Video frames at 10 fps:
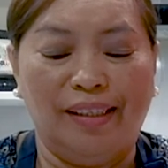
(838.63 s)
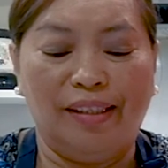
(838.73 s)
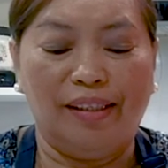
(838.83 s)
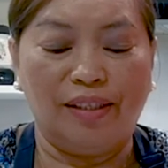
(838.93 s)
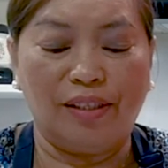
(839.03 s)

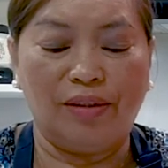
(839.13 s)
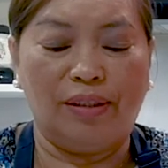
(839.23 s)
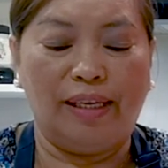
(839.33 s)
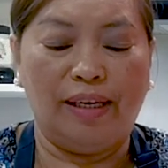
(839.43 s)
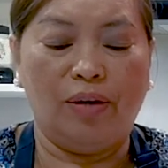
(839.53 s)
So
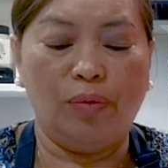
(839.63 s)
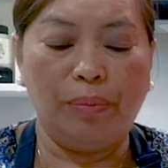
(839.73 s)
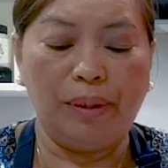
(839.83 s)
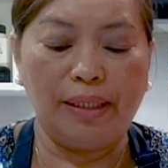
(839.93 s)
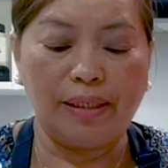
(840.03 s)
now we
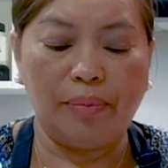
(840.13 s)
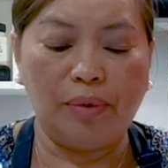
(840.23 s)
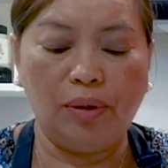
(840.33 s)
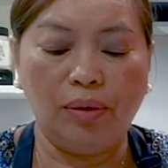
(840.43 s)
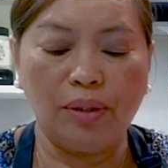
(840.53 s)
mix them
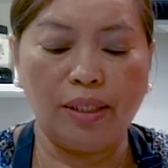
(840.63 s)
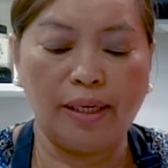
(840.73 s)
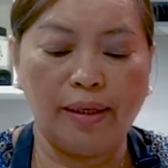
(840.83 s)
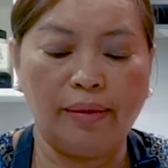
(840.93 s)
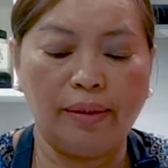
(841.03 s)
all
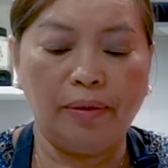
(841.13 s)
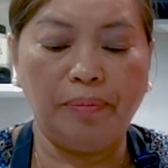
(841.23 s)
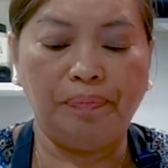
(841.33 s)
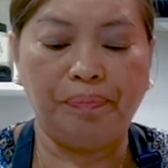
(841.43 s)
together.